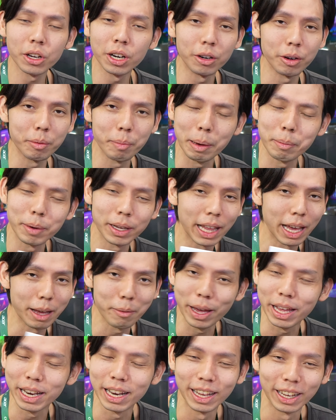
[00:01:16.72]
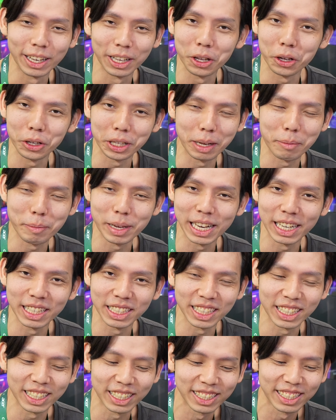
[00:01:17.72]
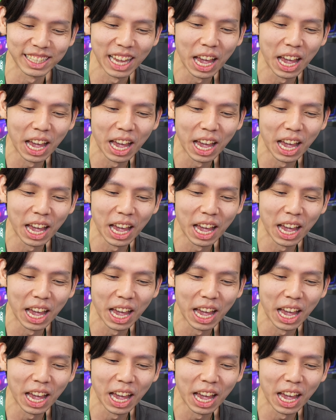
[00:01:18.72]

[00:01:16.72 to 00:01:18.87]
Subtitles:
gonna remember that, man. Not in a million years.